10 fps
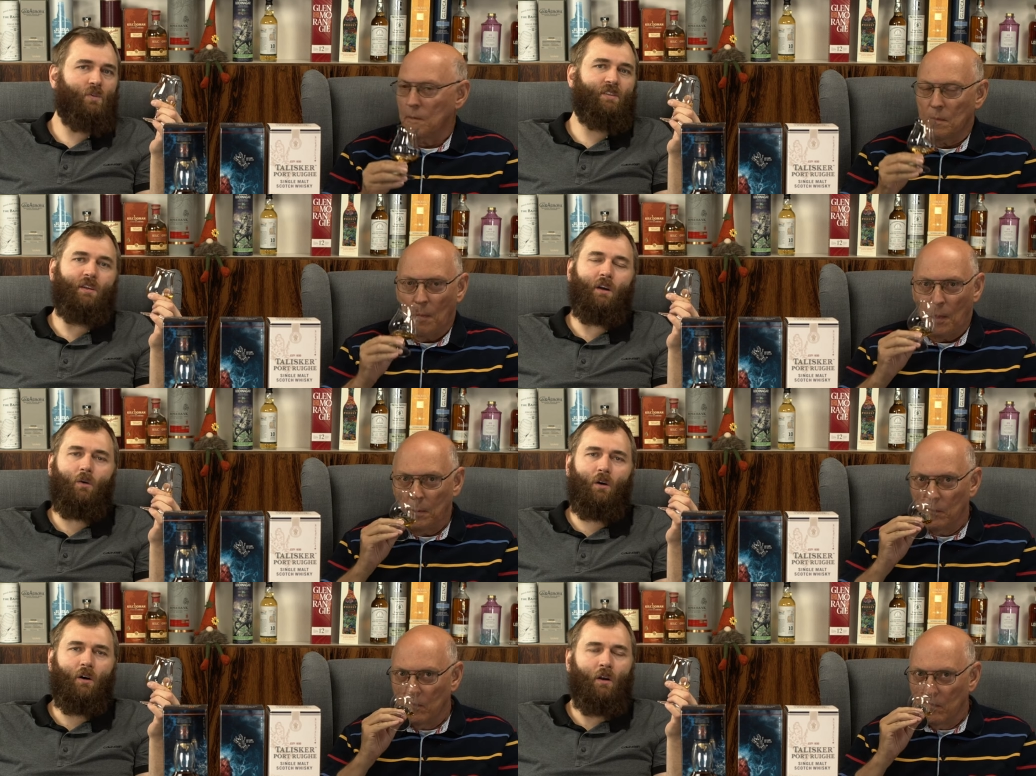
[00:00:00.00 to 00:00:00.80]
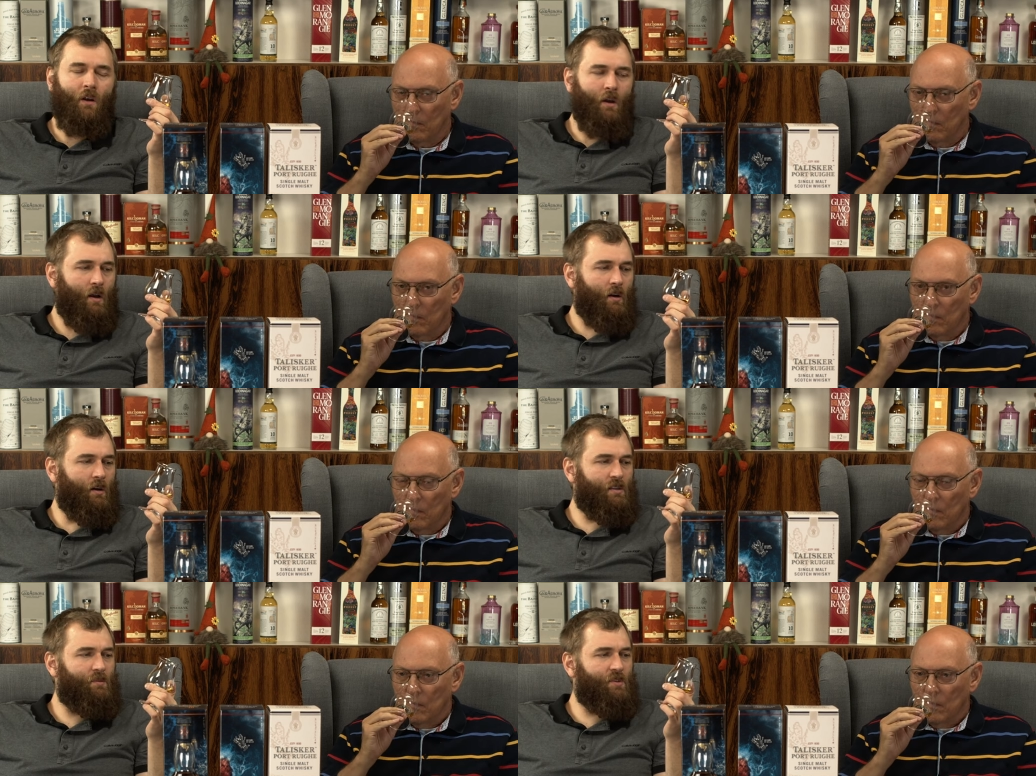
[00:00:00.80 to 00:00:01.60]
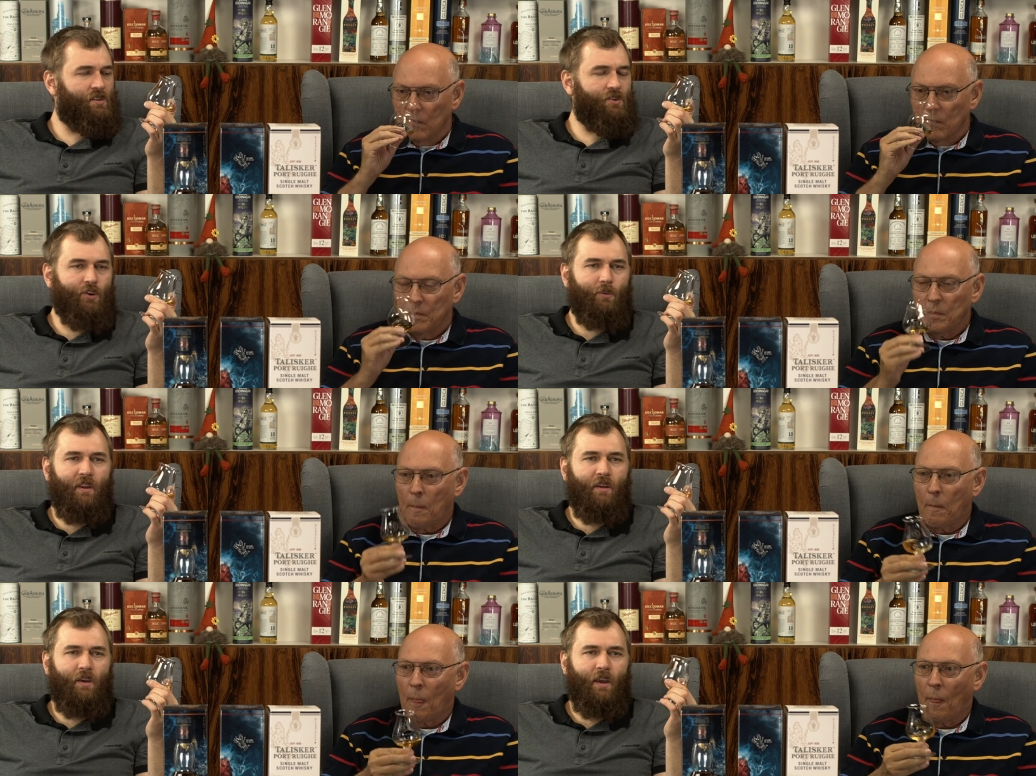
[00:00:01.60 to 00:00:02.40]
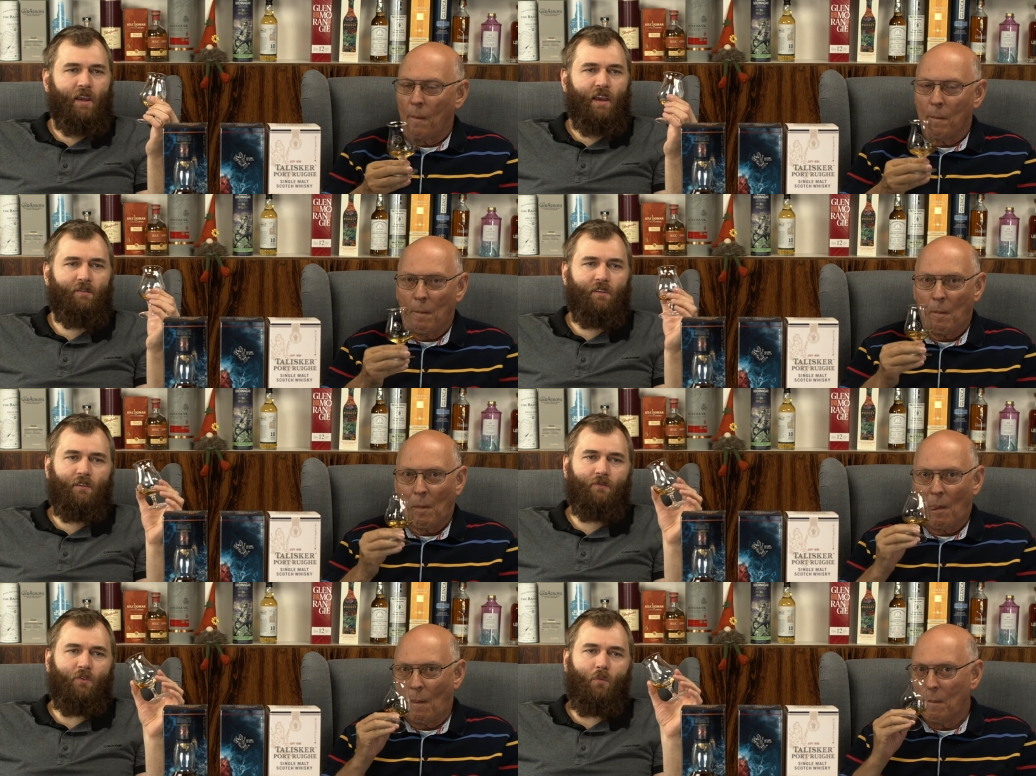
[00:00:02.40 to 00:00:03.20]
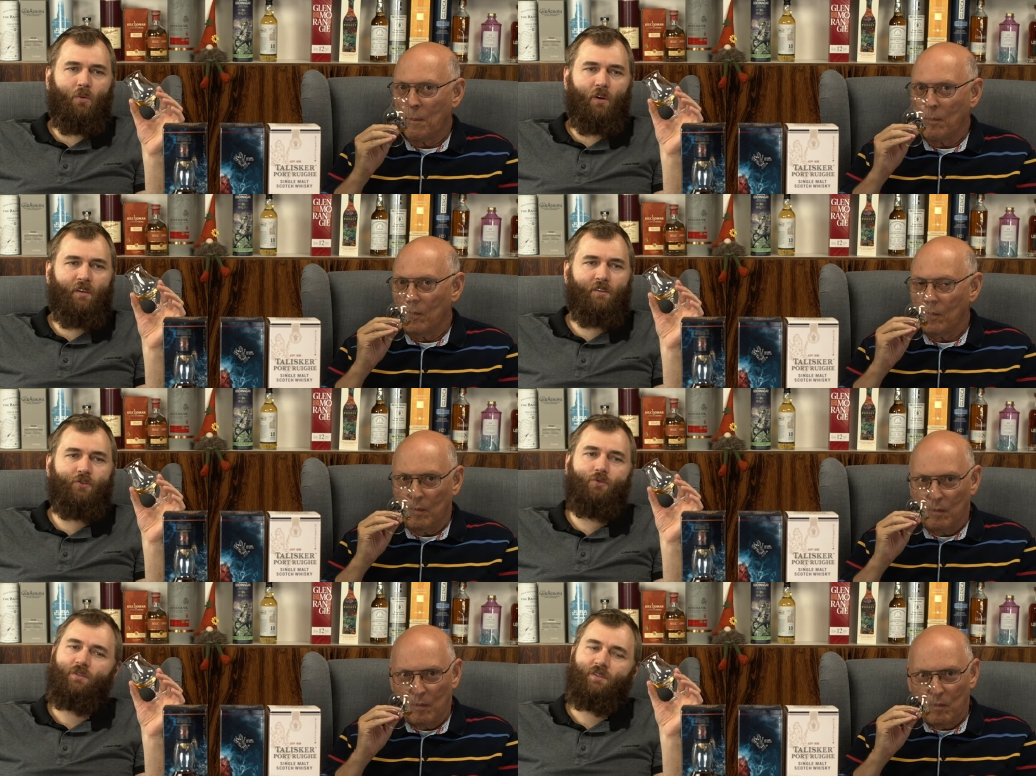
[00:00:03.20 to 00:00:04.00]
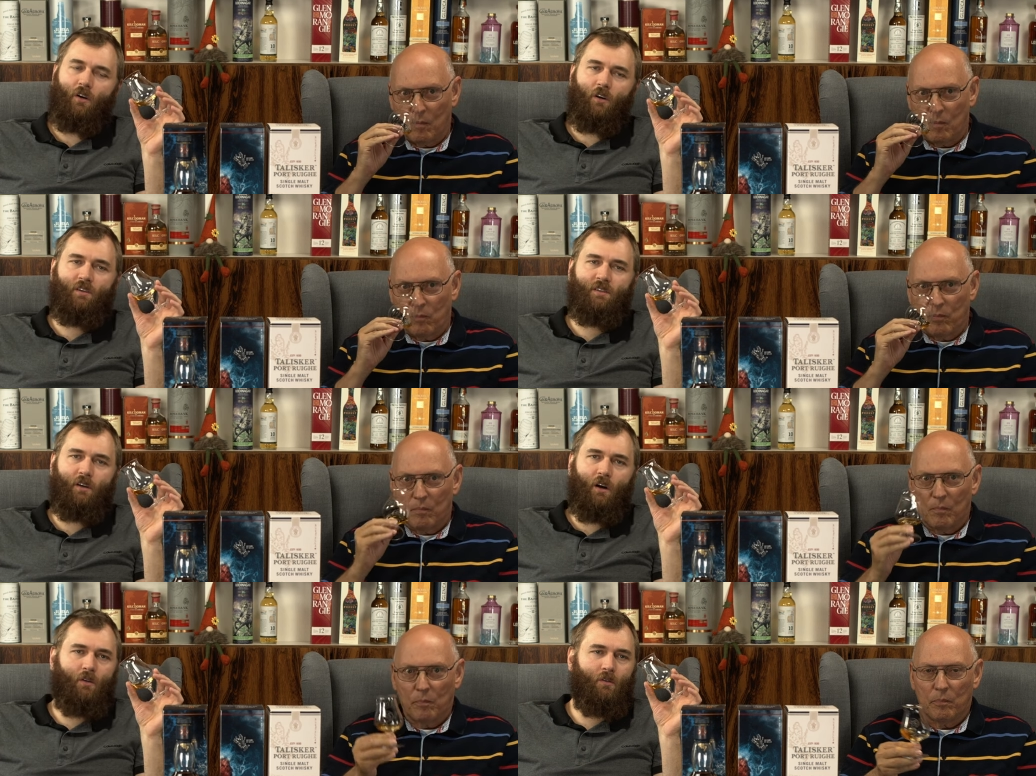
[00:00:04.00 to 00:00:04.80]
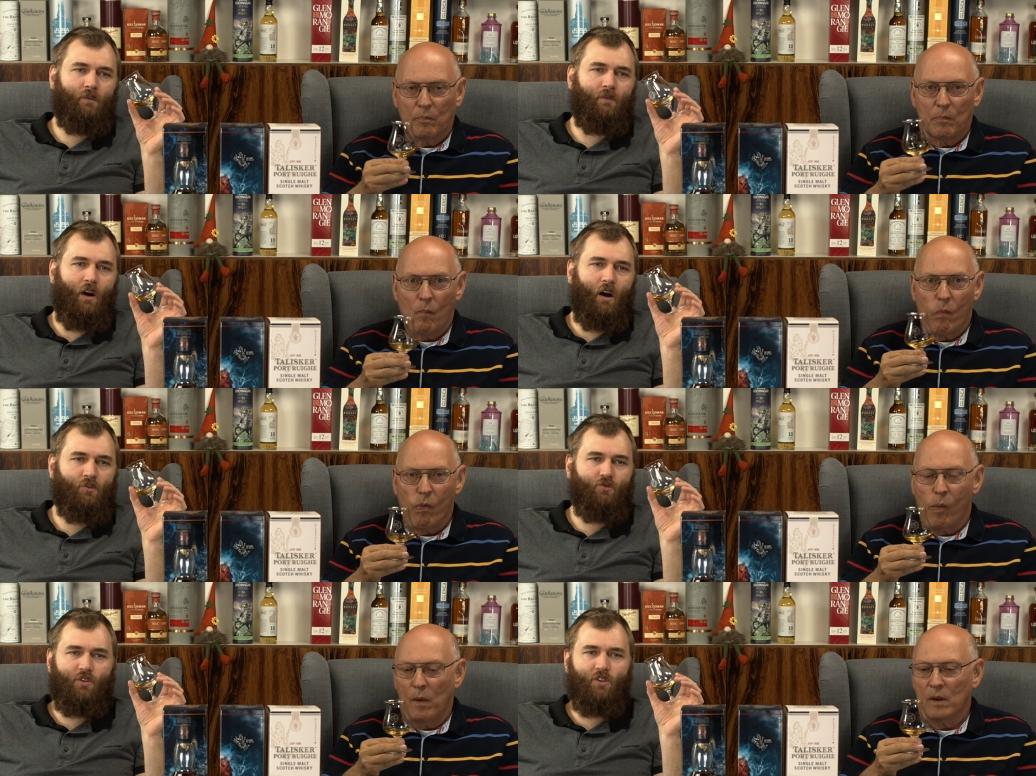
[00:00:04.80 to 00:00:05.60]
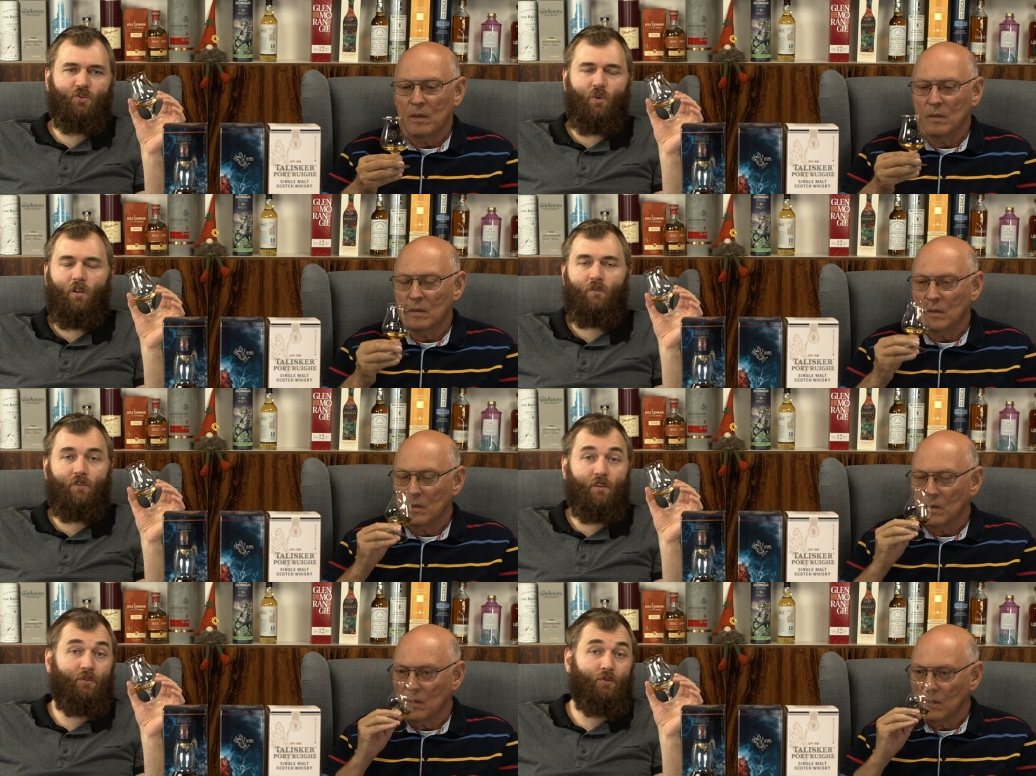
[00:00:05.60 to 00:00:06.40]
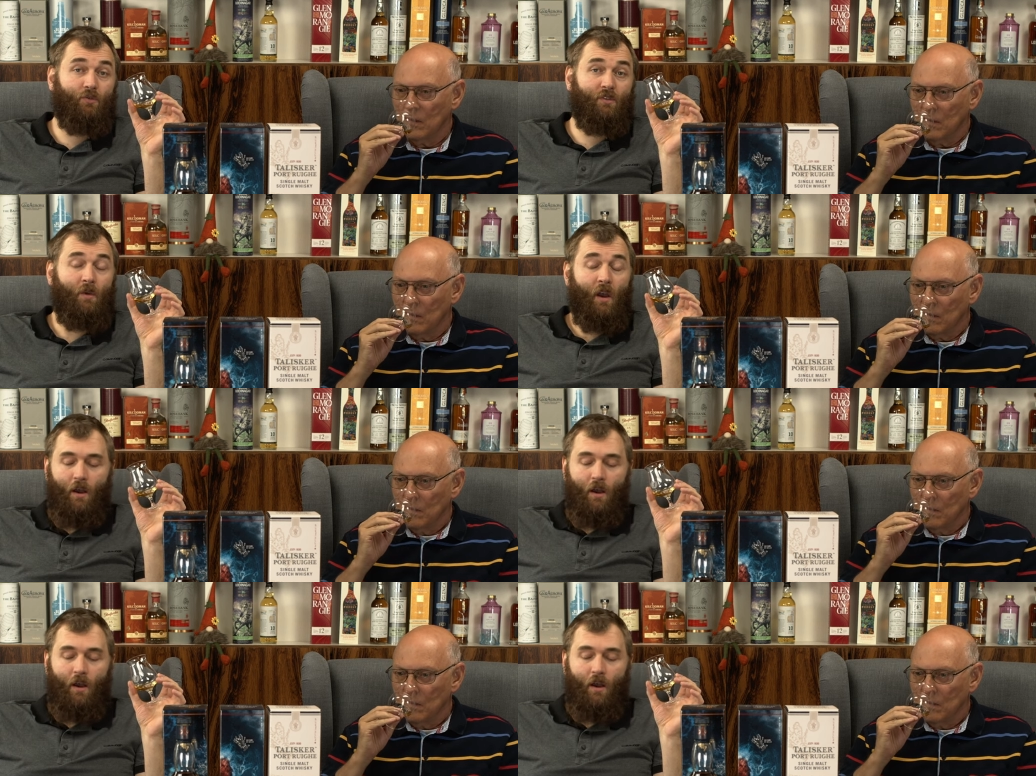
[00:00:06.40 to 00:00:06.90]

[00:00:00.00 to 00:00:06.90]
Speaker 1: whiskey. Our customers in Germany, they gave it 4.2 stars out of 112 reviews.